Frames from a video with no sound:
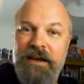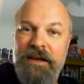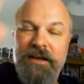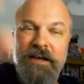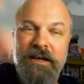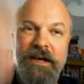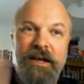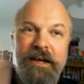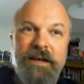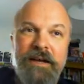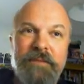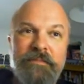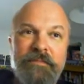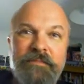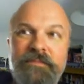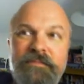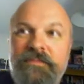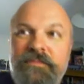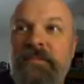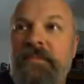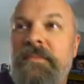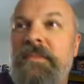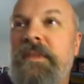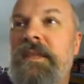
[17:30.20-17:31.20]
um,
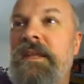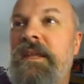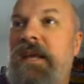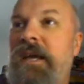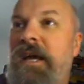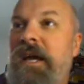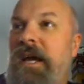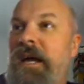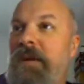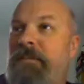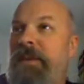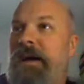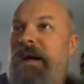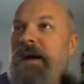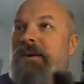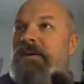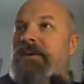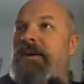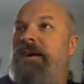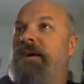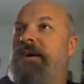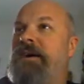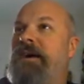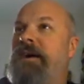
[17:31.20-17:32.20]
about
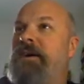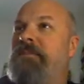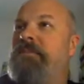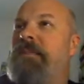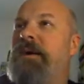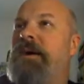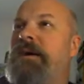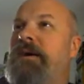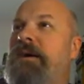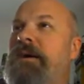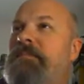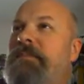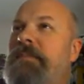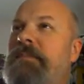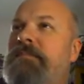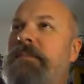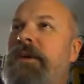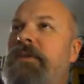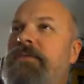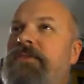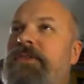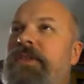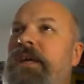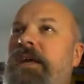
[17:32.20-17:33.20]
a, mu a
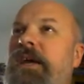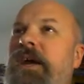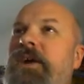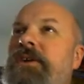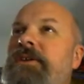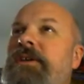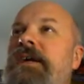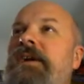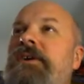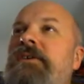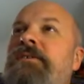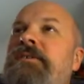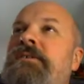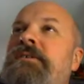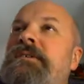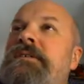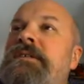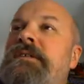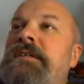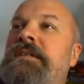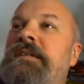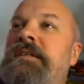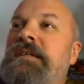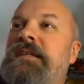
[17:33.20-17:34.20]
month ago now,
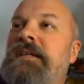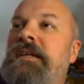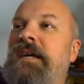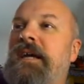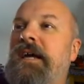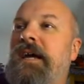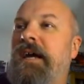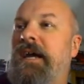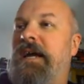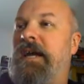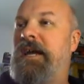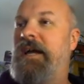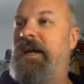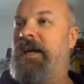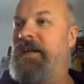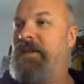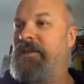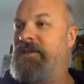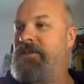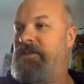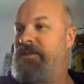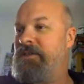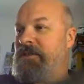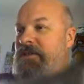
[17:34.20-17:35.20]

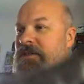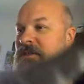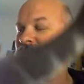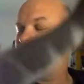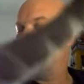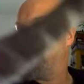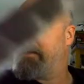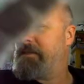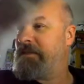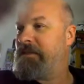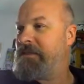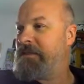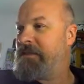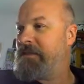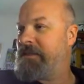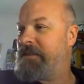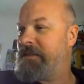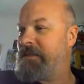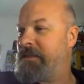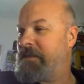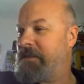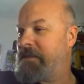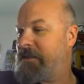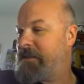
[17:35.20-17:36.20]
and
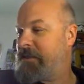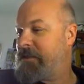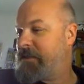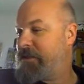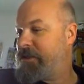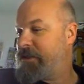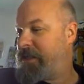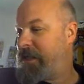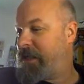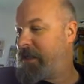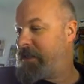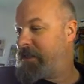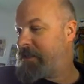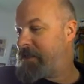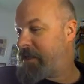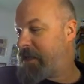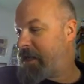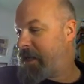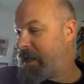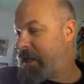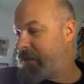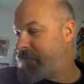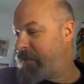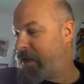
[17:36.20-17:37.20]
she's
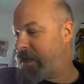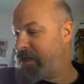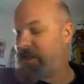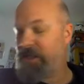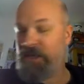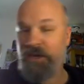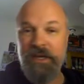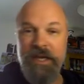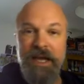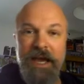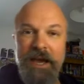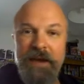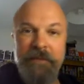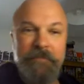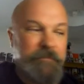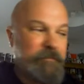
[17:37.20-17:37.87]
a rescue cat